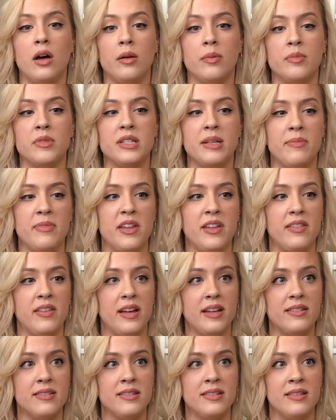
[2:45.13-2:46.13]
something
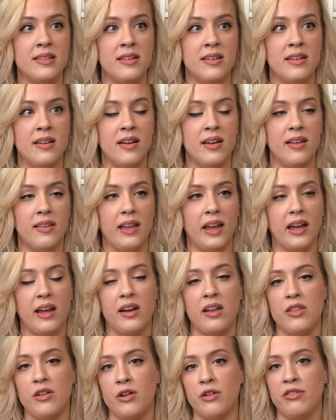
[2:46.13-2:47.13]
that's like
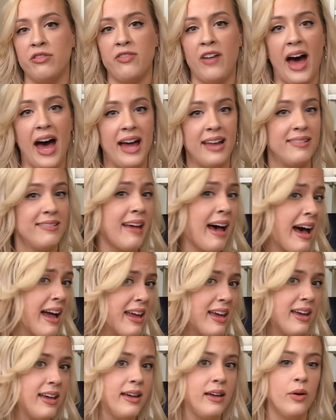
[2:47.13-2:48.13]
another fad
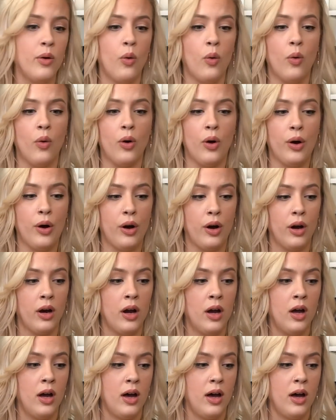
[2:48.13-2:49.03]
diet or